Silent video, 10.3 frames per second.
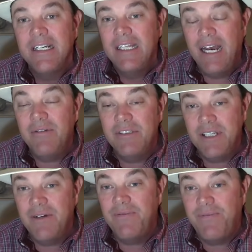That was
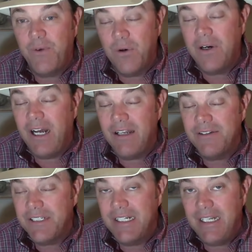up
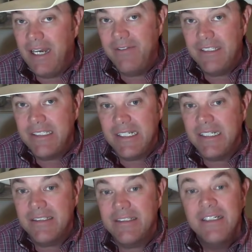$4.11.